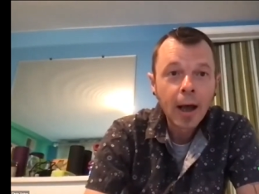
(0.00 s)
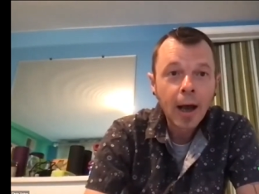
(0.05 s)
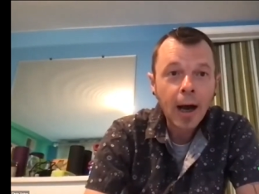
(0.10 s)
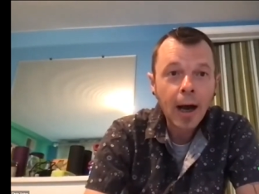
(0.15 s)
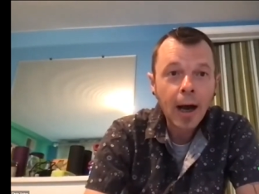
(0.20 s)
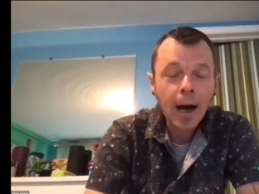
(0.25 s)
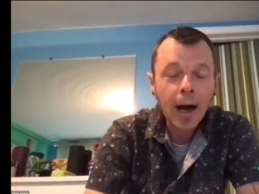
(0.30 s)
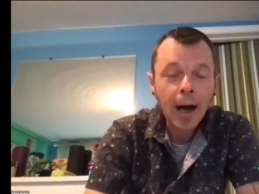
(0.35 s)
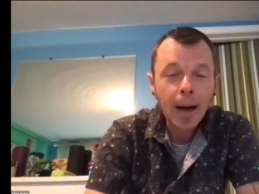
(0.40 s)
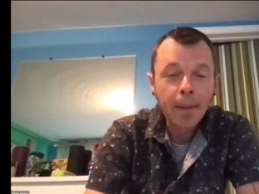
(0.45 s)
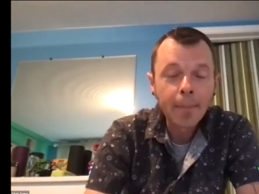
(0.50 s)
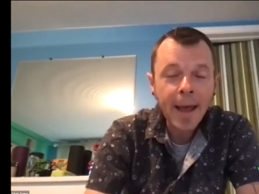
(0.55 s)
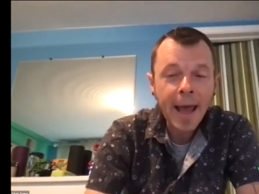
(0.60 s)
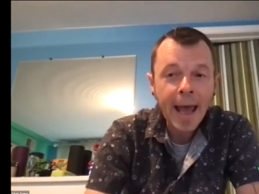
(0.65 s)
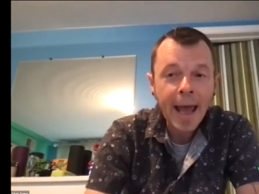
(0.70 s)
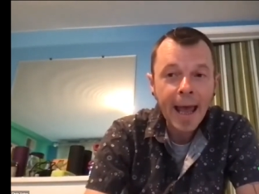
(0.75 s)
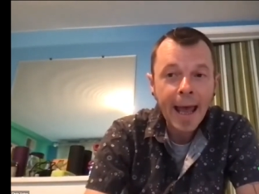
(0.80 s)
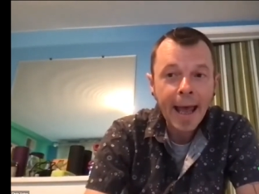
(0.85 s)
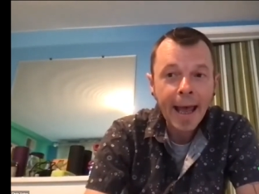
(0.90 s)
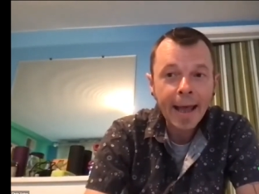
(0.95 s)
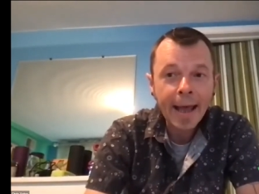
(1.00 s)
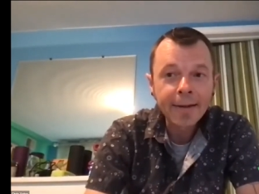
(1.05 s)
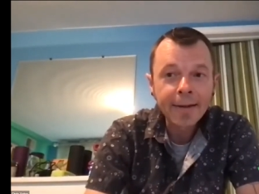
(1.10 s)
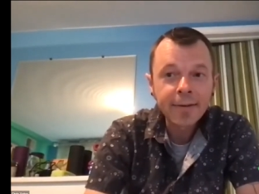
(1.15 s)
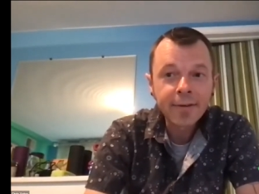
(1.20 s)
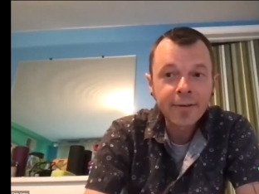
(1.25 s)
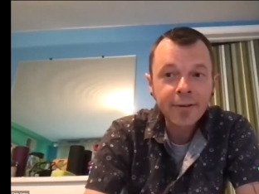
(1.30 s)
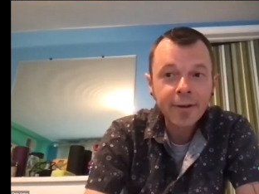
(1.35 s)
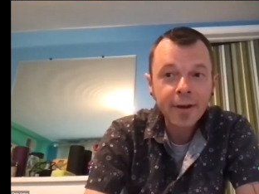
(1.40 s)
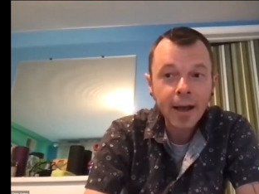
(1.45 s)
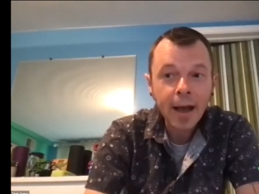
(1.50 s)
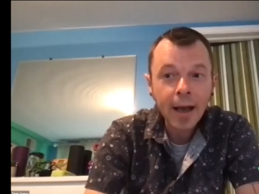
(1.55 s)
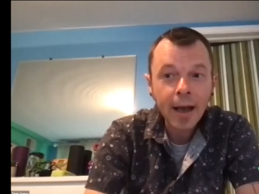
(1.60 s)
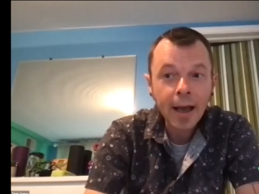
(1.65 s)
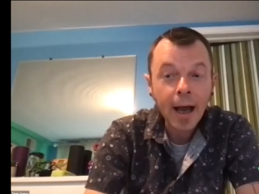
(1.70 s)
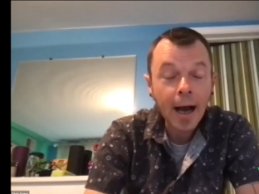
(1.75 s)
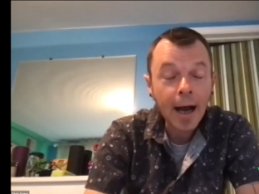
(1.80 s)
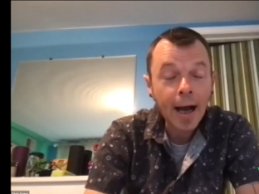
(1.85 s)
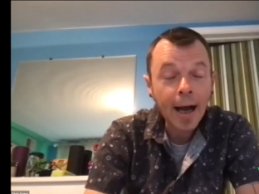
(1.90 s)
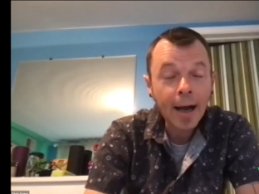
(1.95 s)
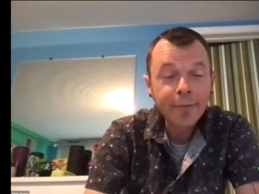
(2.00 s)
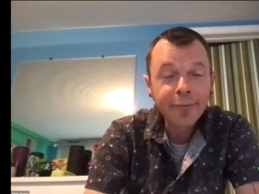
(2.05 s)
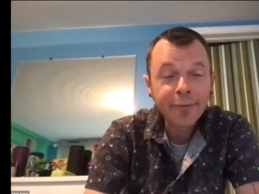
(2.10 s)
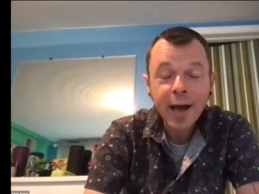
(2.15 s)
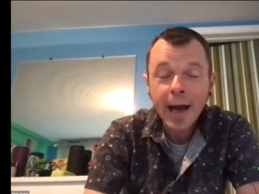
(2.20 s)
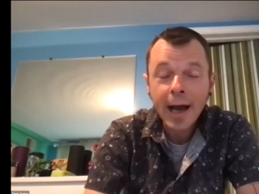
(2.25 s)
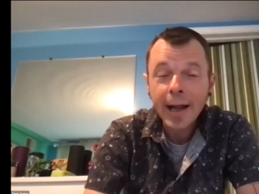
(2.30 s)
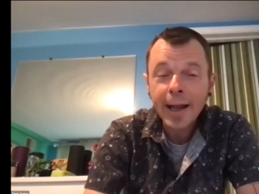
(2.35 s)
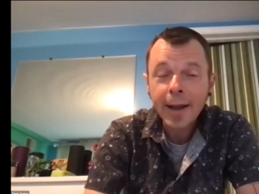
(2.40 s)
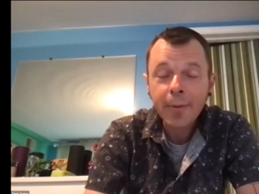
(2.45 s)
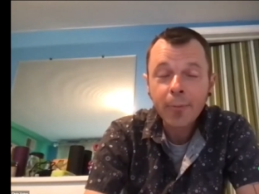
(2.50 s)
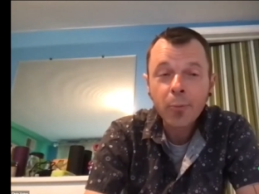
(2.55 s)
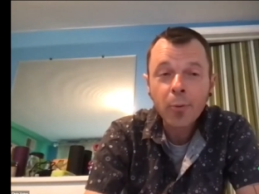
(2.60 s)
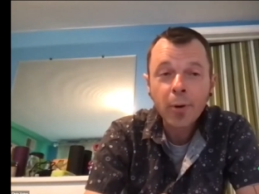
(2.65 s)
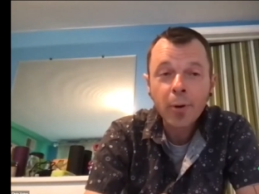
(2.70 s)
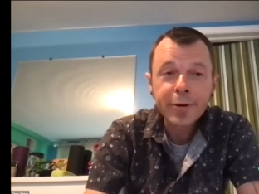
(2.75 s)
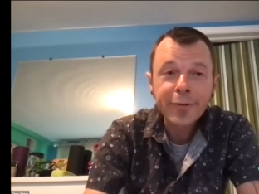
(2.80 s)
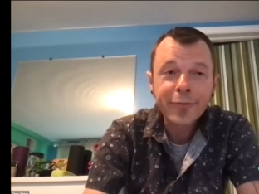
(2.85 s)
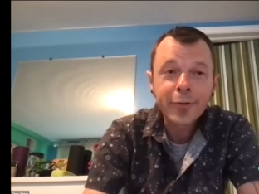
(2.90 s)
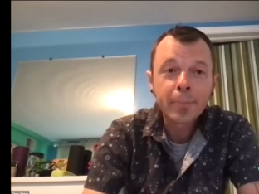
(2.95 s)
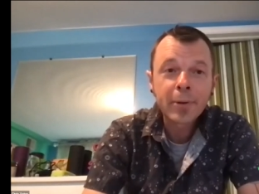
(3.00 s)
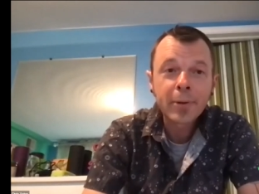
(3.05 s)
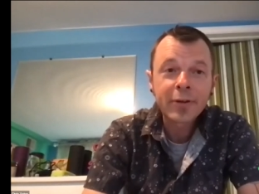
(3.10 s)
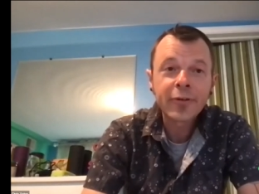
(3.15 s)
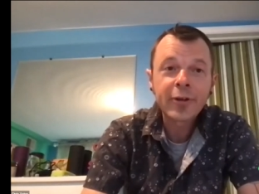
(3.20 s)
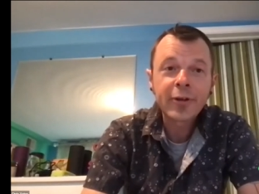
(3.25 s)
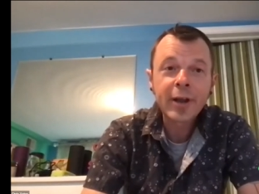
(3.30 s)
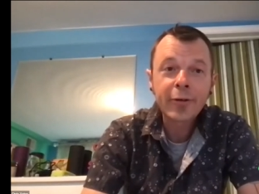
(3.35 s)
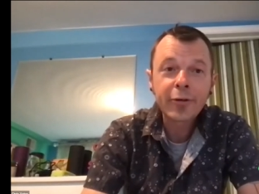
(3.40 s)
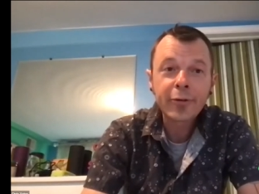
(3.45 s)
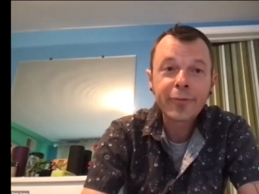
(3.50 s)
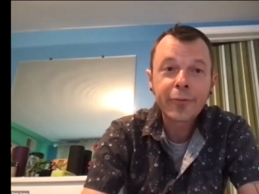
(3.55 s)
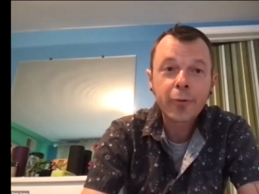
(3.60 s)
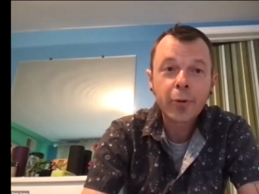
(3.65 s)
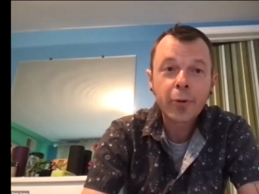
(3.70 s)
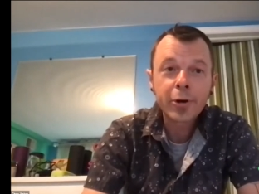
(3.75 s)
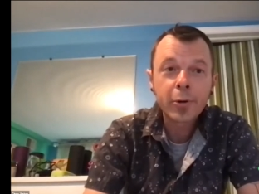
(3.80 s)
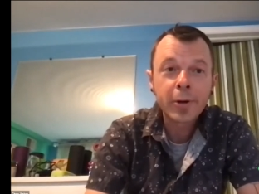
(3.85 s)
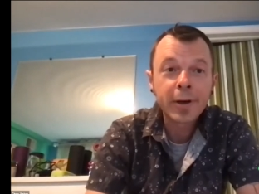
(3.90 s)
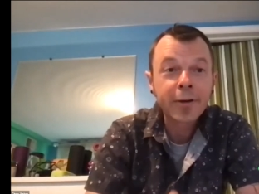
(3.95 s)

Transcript: Um, and I've got a wonderful presentation for you.